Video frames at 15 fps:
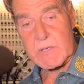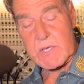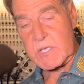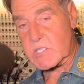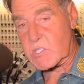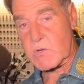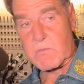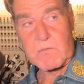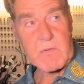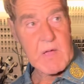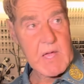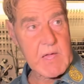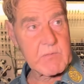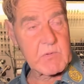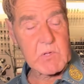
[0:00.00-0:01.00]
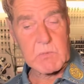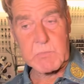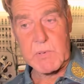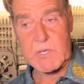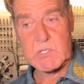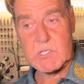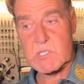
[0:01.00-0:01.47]
He survived good
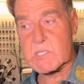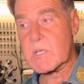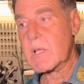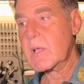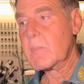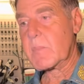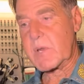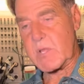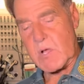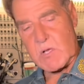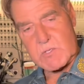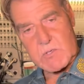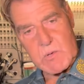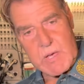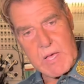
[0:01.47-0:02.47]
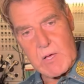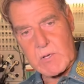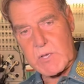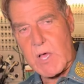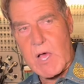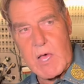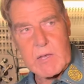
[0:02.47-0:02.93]
punches, but he also held
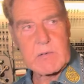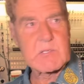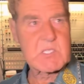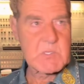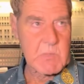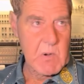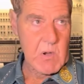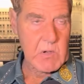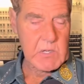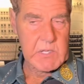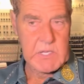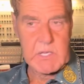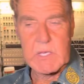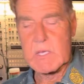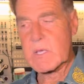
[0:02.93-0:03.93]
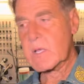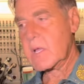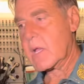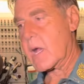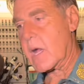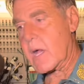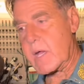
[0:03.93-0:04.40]
on smartly.
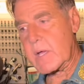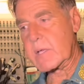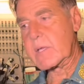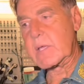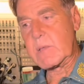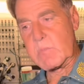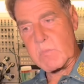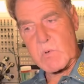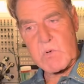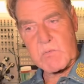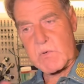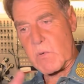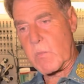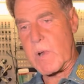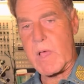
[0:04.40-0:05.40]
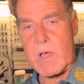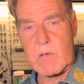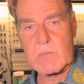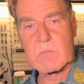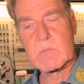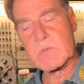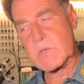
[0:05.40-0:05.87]
Uh, he moved
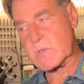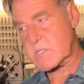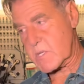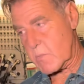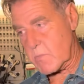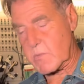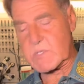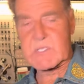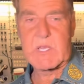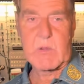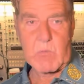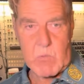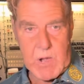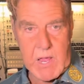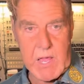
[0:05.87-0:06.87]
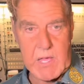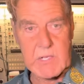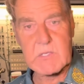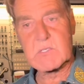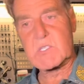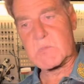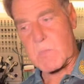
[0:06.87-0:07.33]
around. Some would say
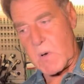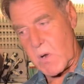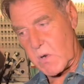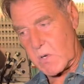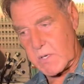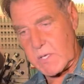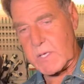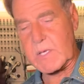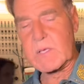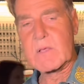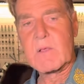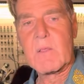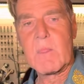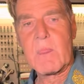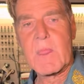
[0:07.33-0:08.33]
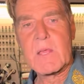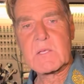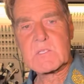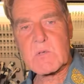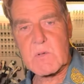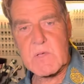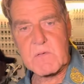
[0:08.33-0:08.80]
ran smartly.
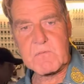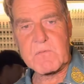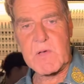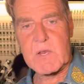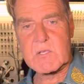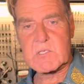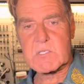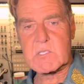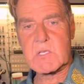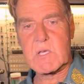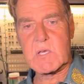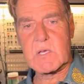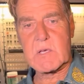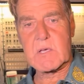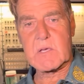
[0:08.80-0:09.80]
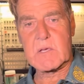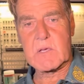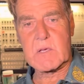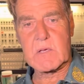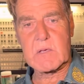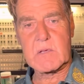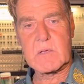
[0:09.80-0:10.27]
So he fought a, uh, uh,
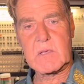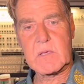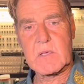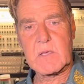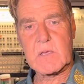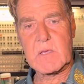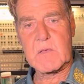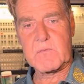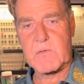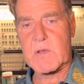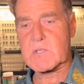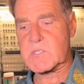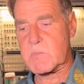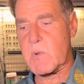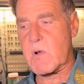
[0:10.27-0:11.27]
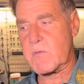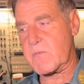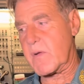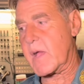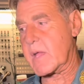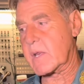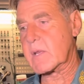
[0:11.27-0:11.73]
uh, he, he fought a smart
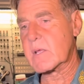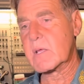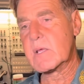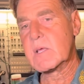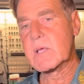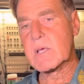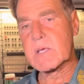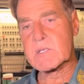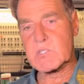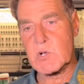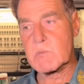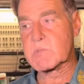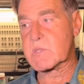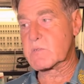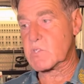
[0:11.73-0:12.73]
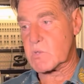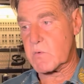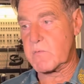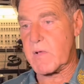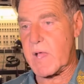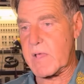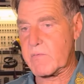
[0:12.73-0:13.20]
fight in terms of
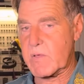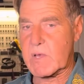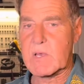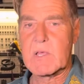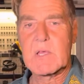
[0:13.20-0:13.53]
surviving.